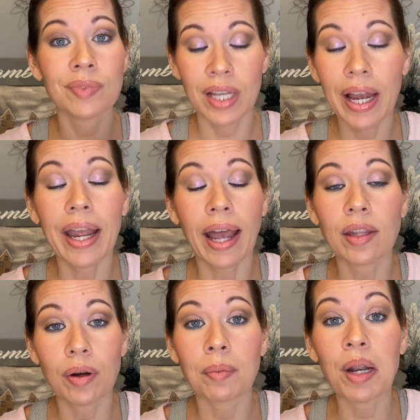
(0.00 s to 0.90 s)
I highly
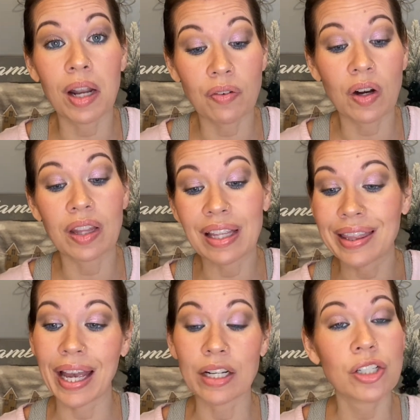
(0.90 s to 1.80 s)
recommend everything that
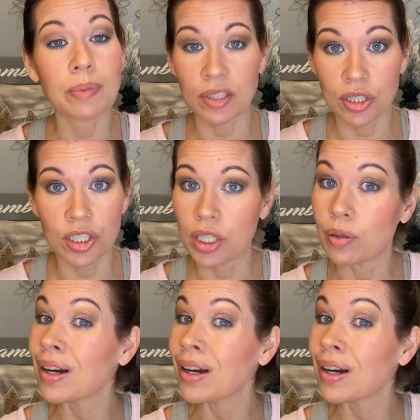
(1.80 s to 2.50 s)
I just mentioned to you.